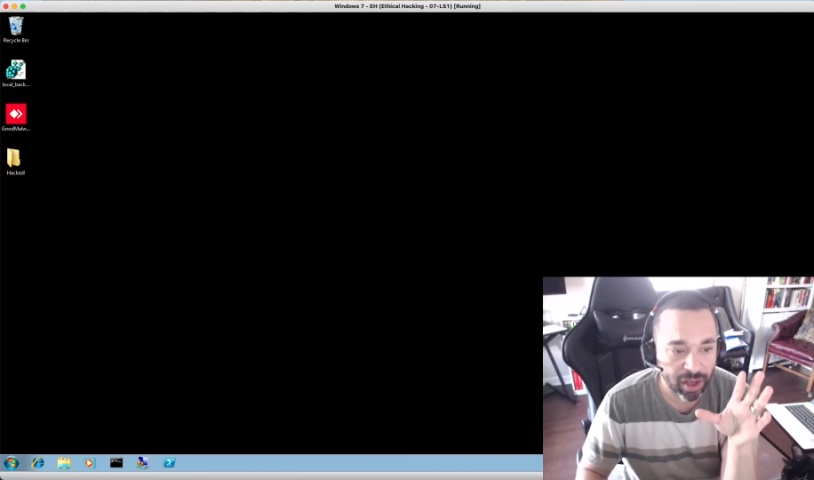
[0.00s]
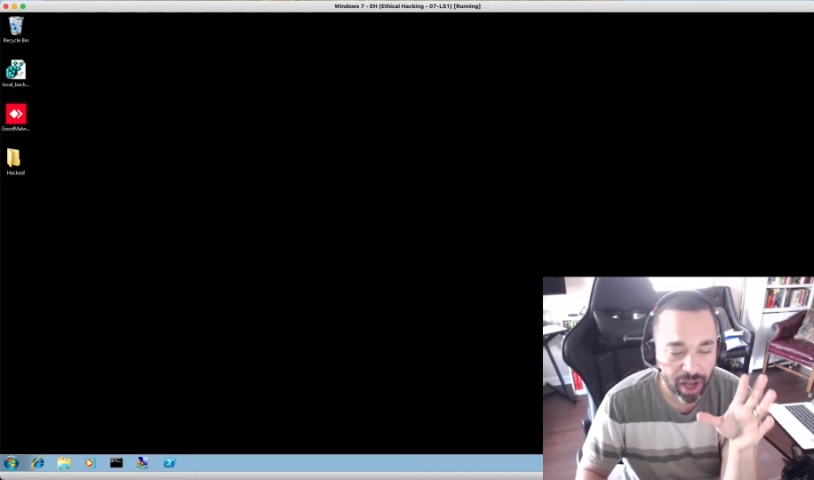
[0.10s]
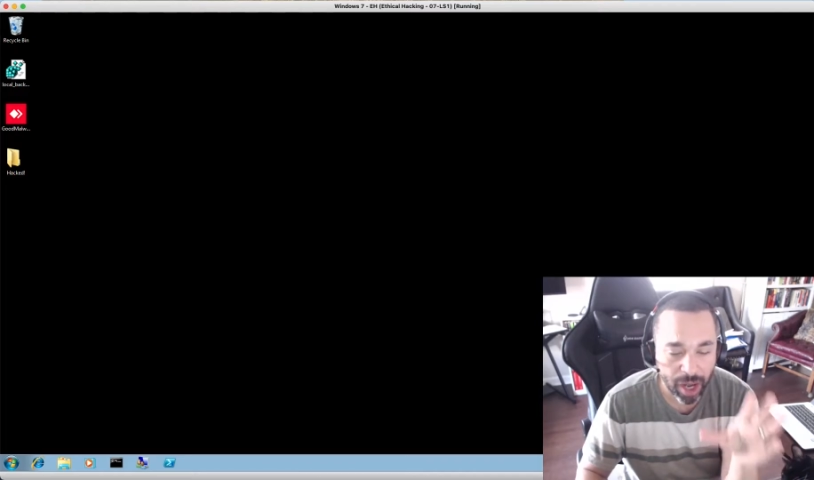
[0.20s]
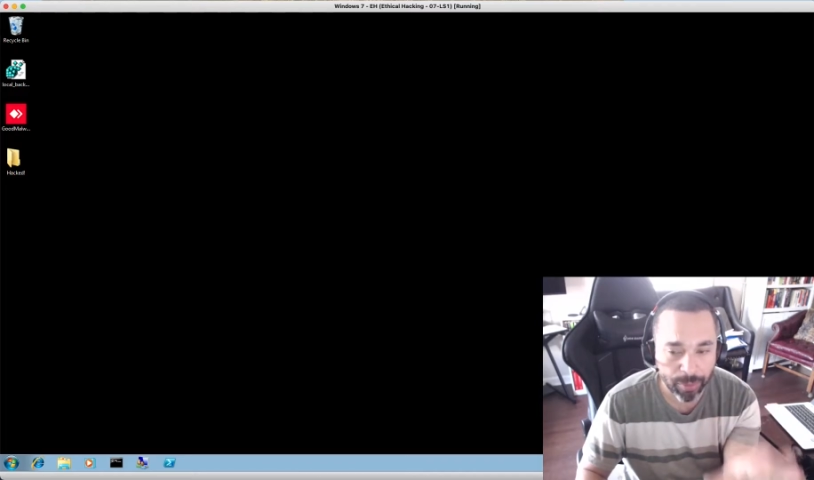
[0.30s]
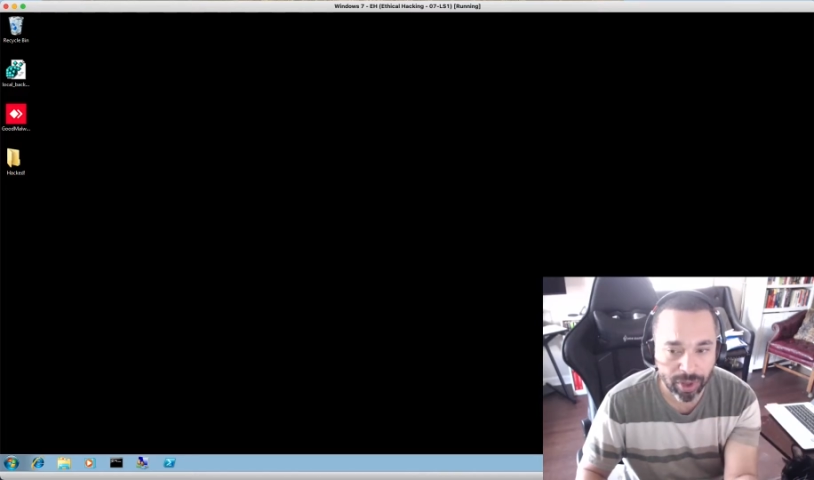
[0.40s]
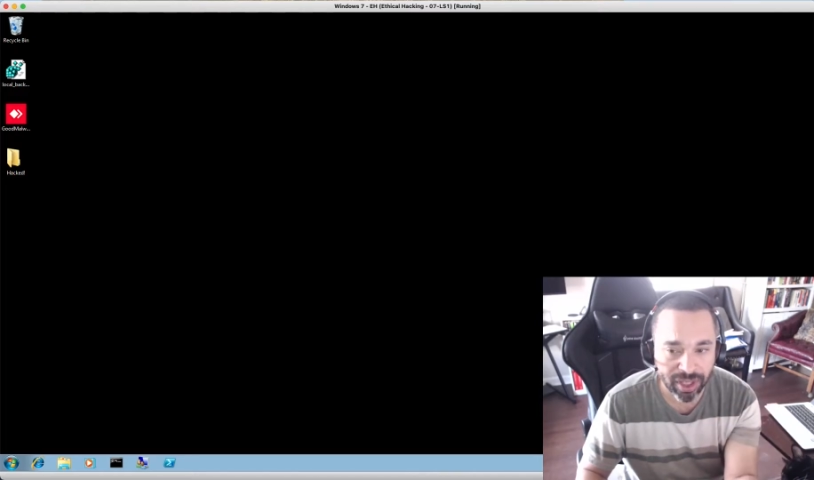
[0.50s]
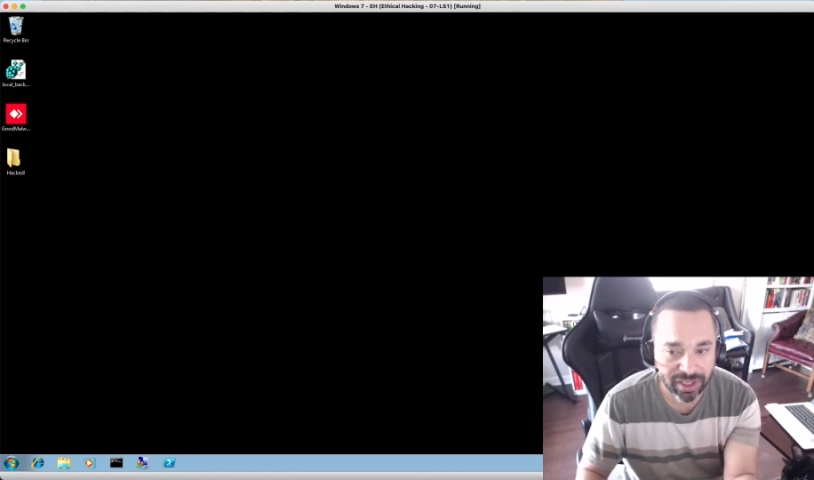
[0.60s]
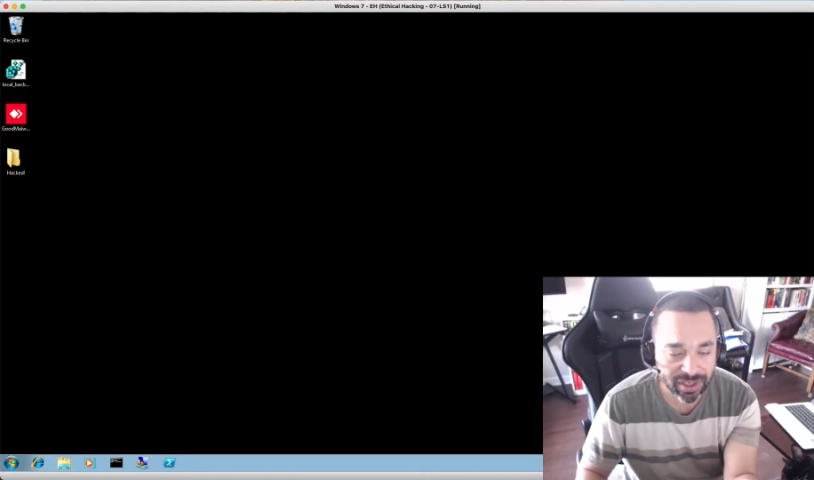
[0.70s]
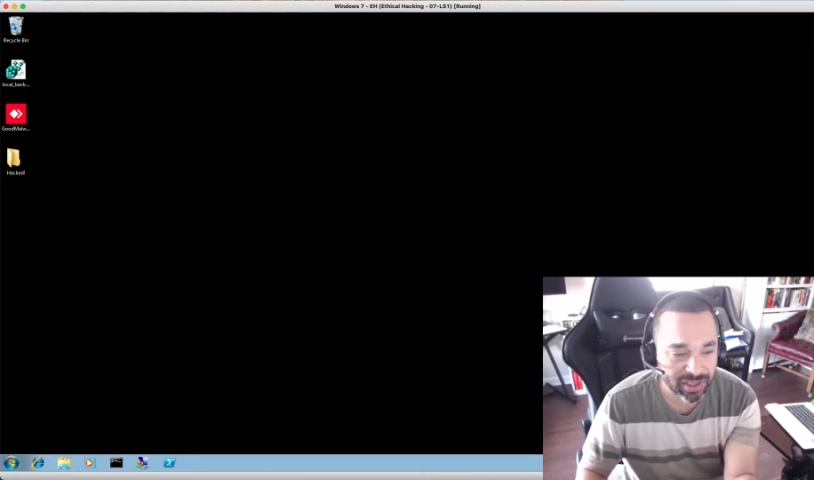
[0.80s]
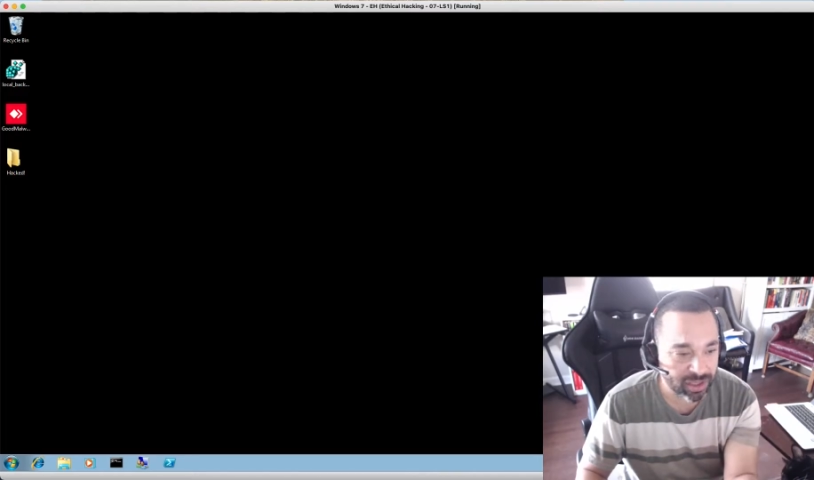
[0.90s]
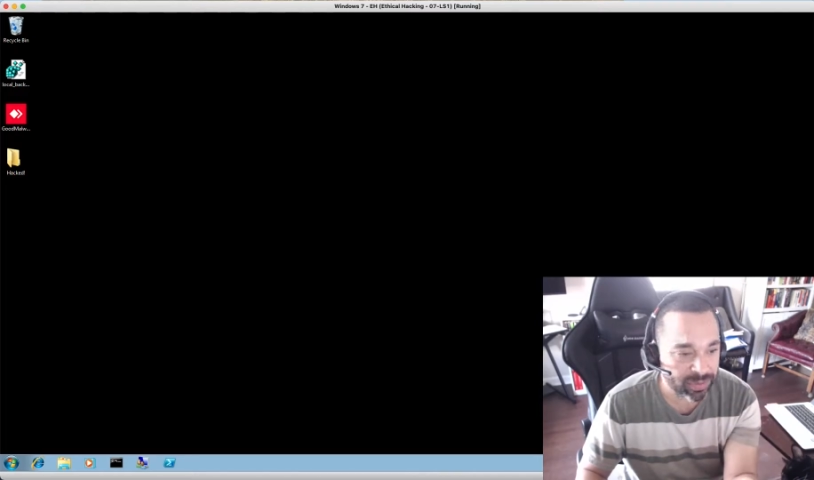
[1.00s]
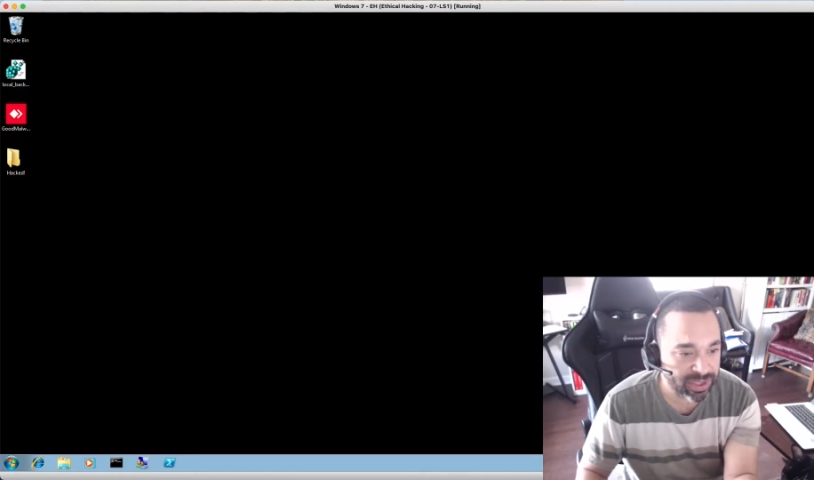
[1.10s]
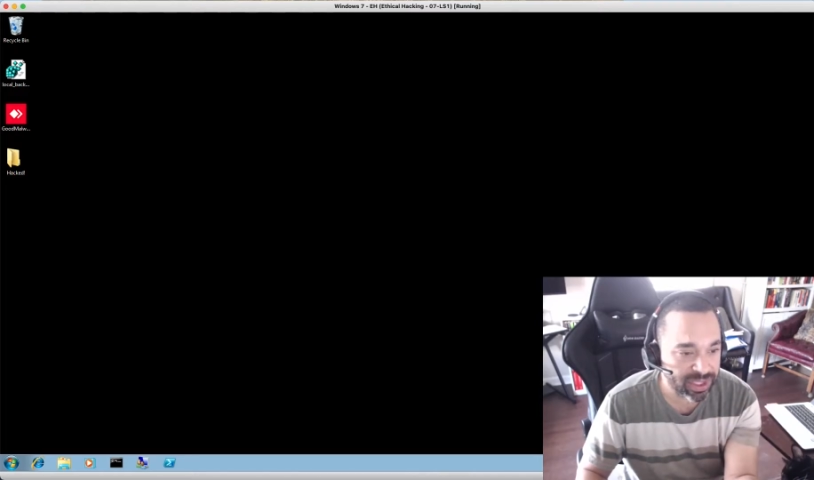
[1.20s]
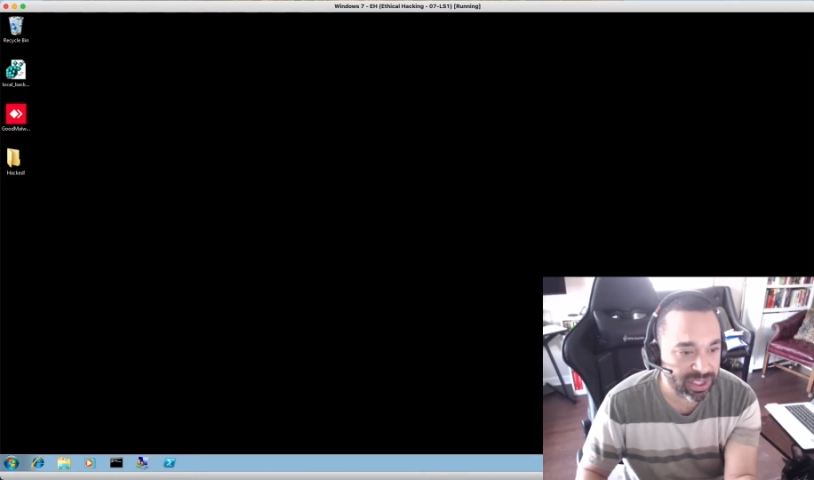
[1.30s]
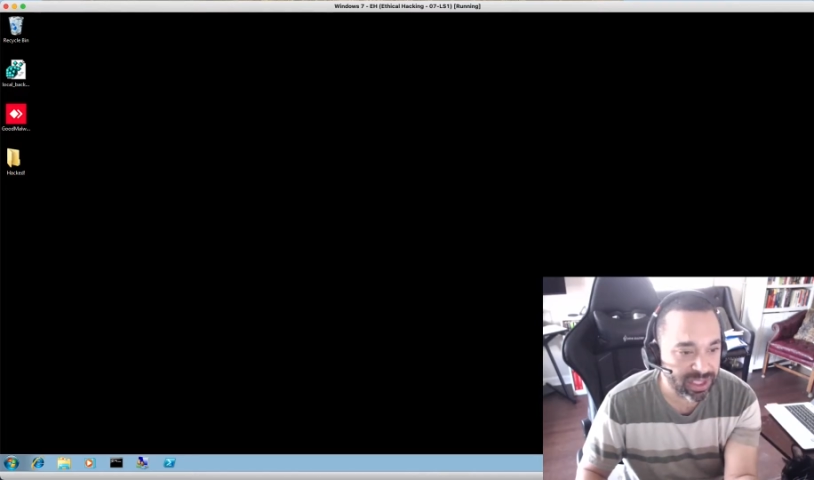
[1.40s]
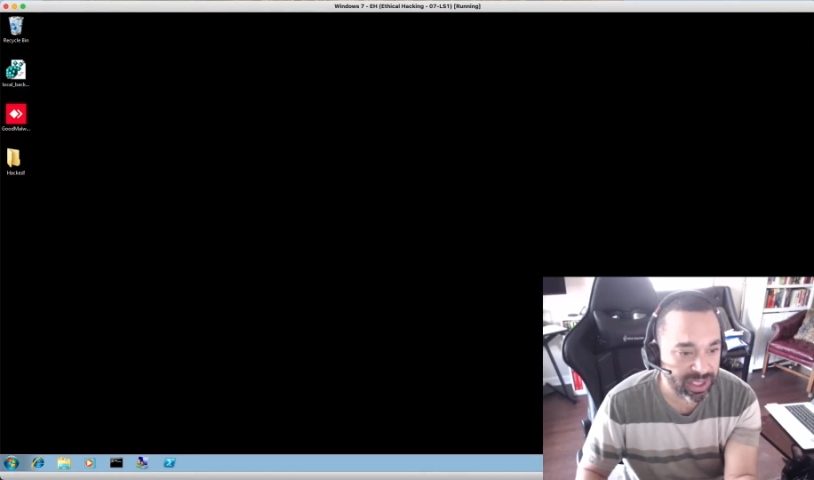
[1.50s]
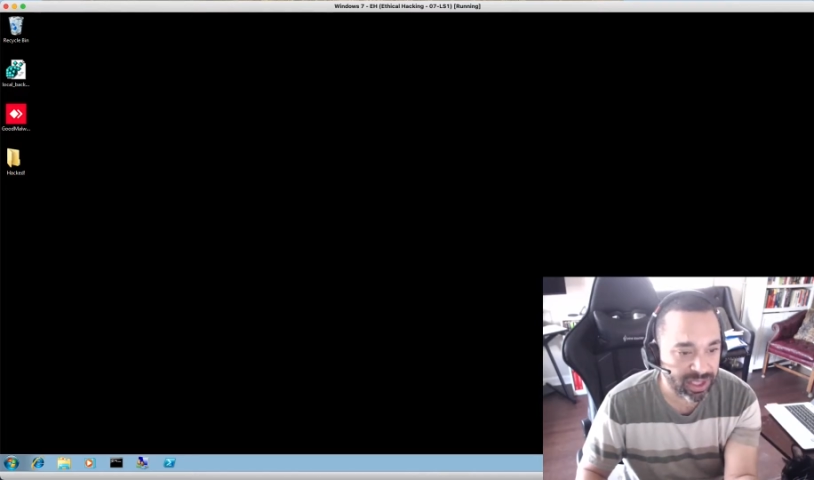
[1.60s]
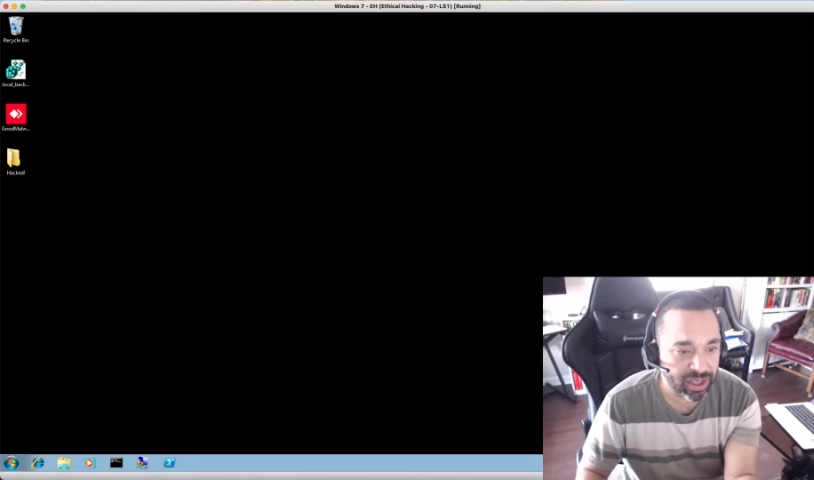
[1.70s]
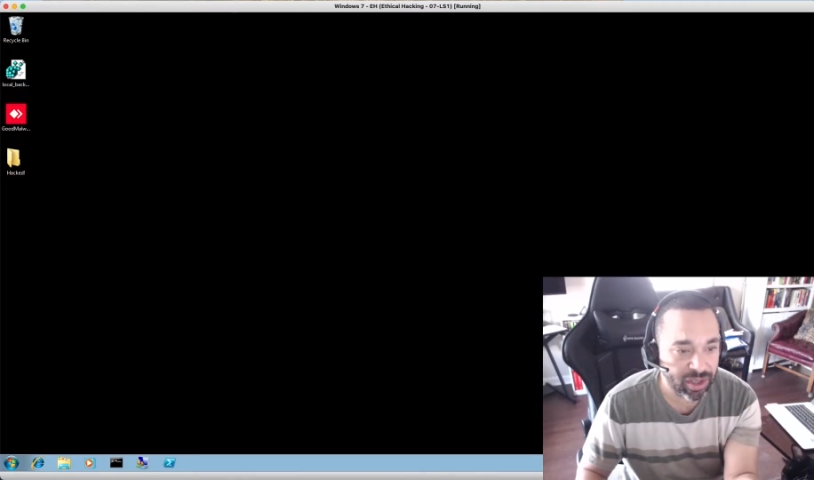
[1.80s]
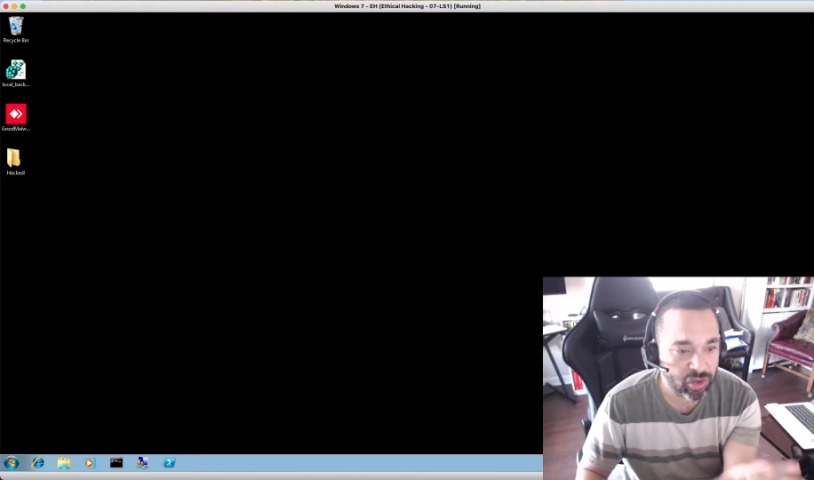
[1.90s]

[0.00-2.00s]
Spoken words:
operating system CD